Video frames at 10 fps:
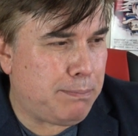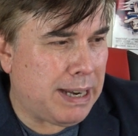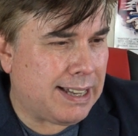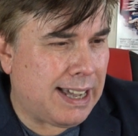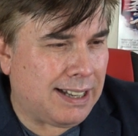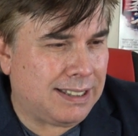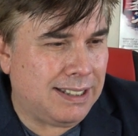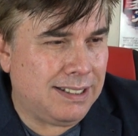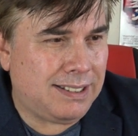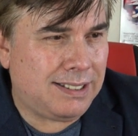black
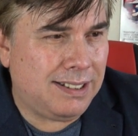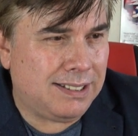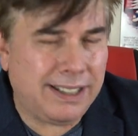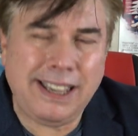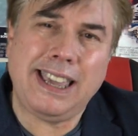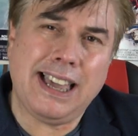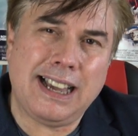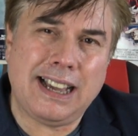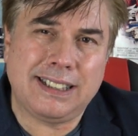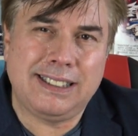actors, there's a gear
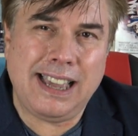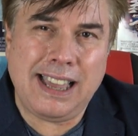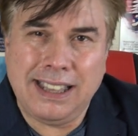actor.